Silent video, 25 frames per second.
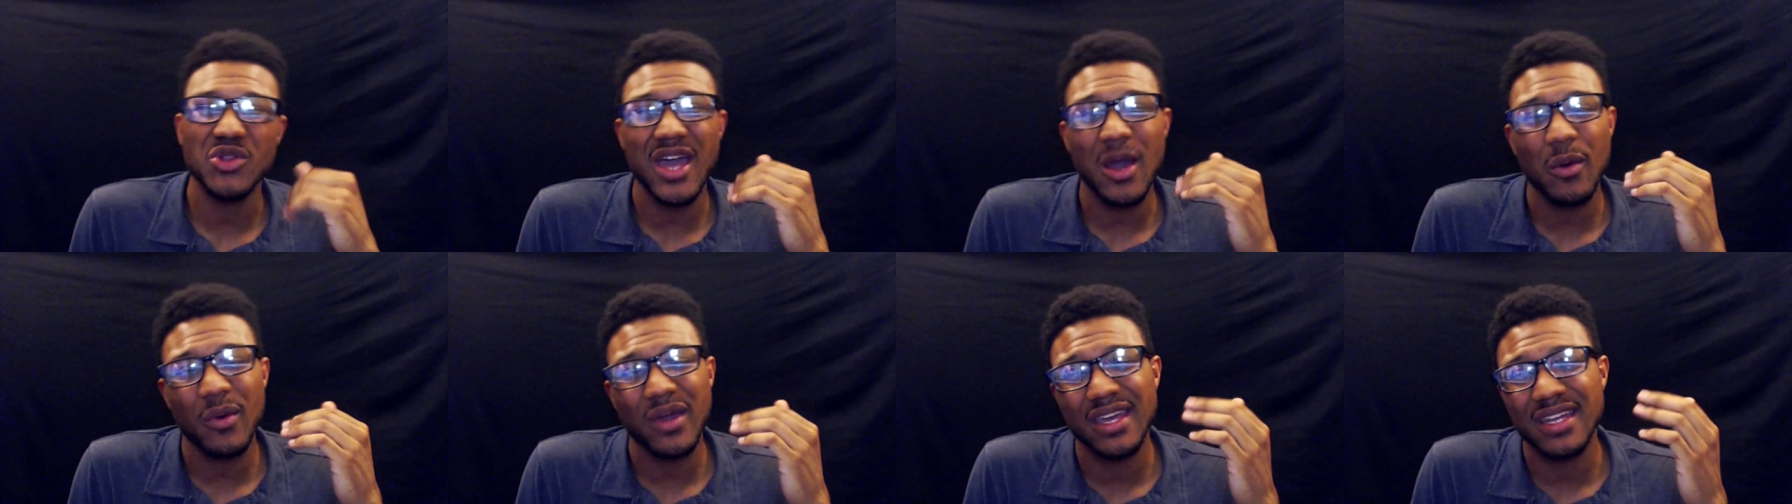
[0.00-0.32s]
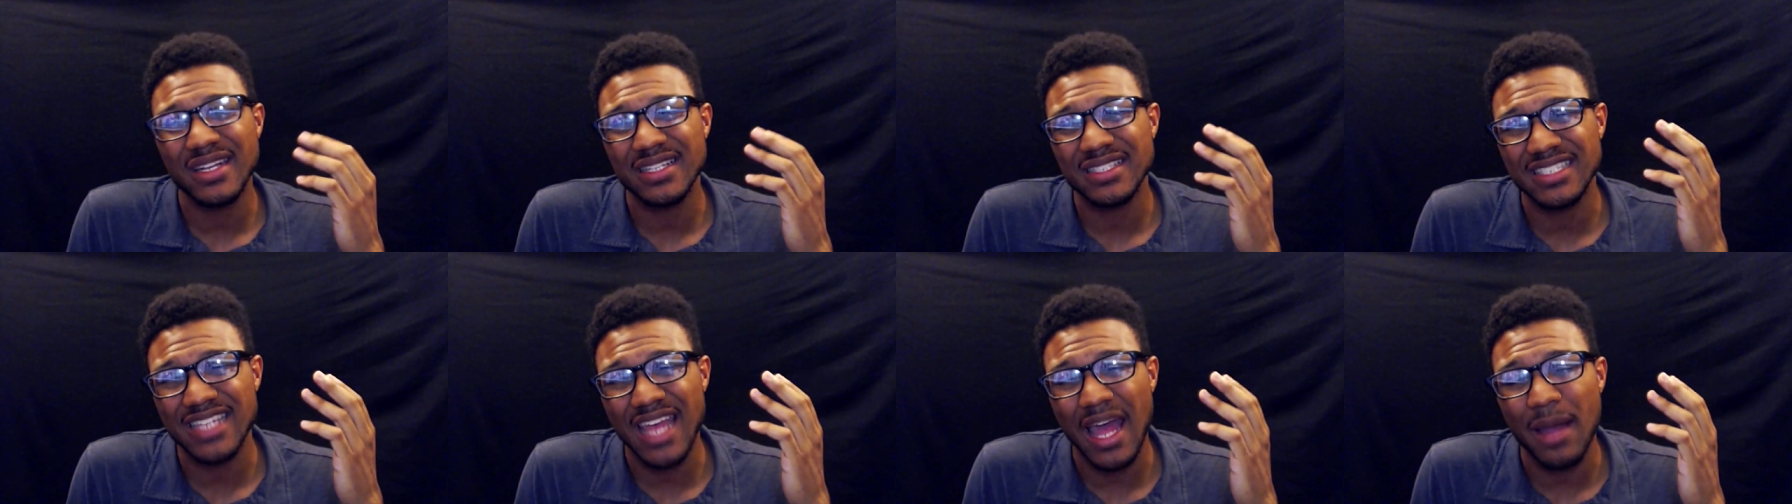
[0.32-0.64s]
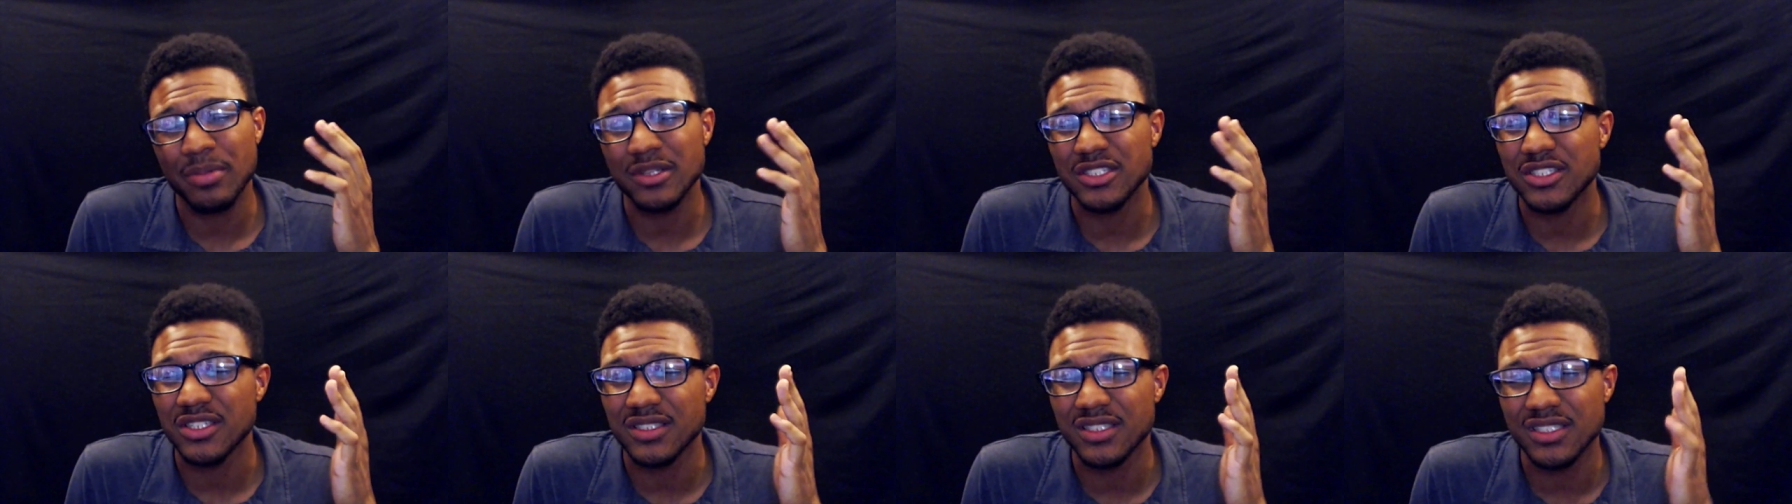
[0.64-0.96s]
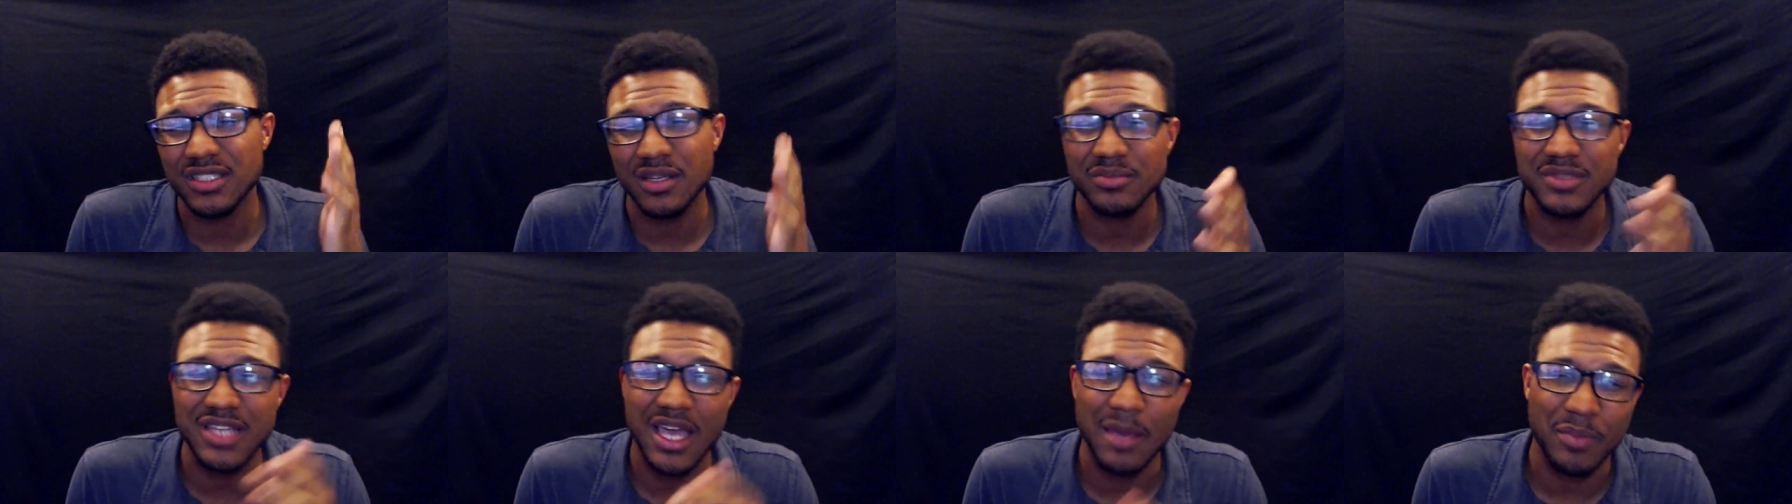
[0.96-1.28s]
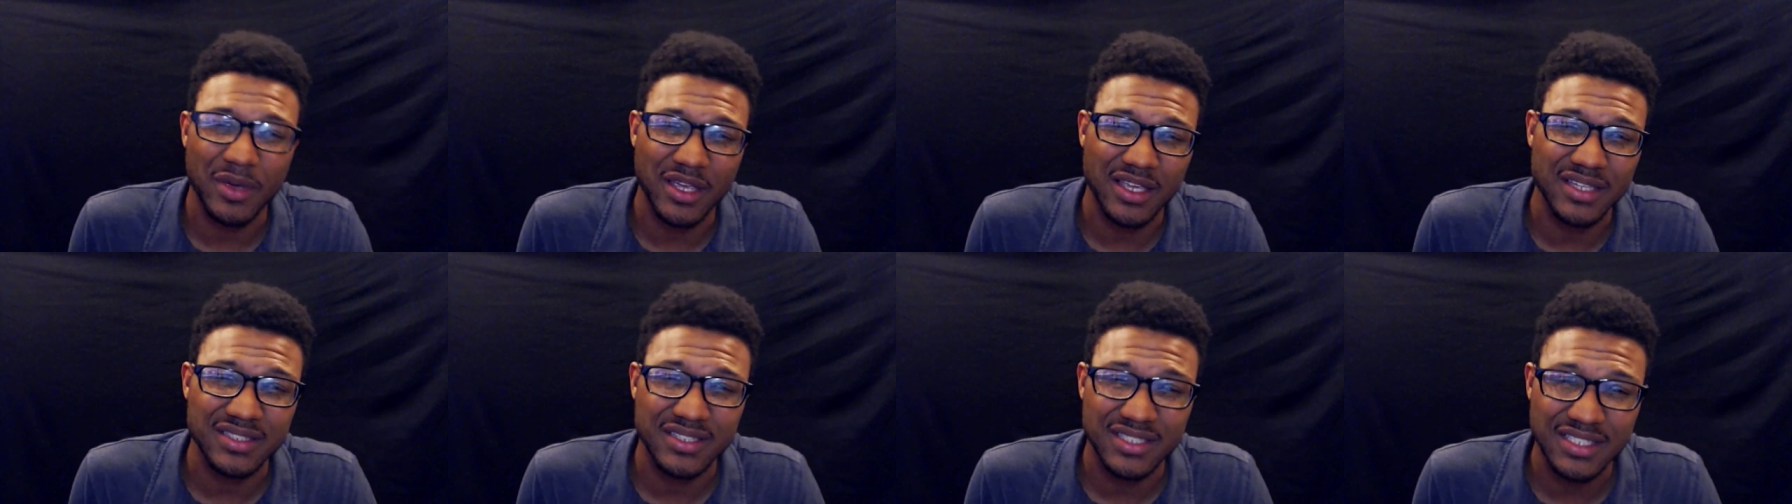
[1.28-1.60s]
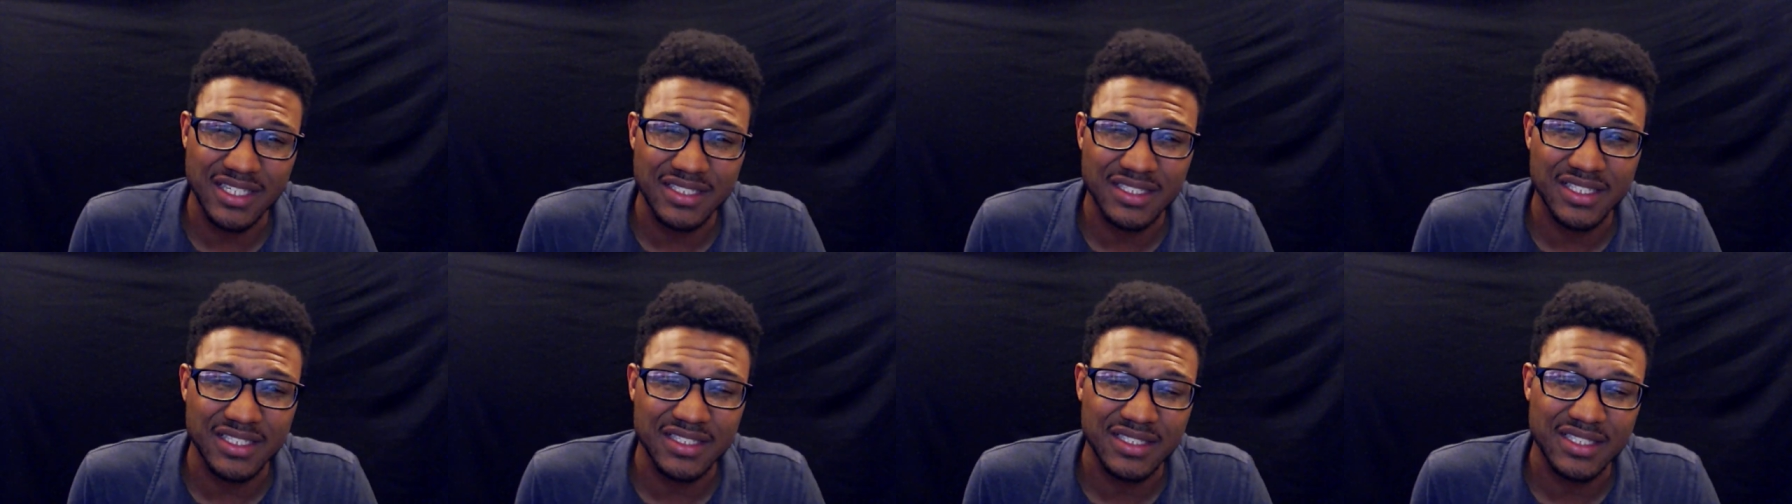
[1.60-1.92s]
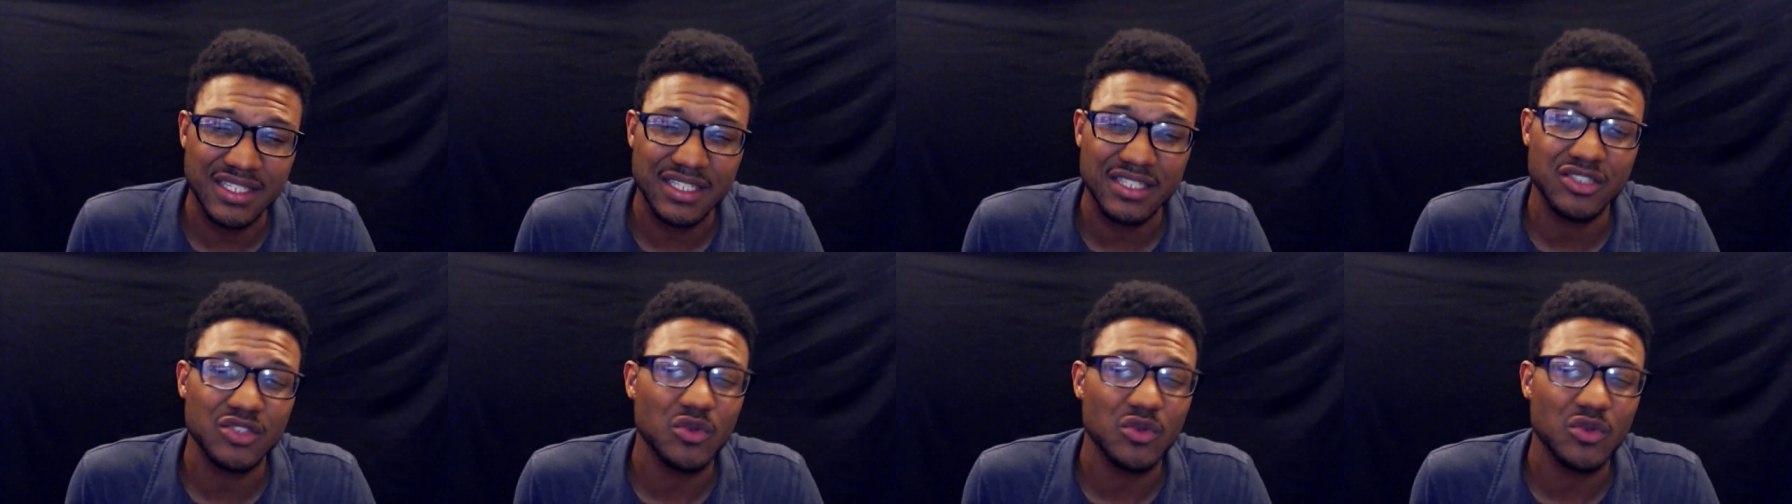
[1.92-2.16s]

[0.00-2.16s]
that way it establishes some type of consistency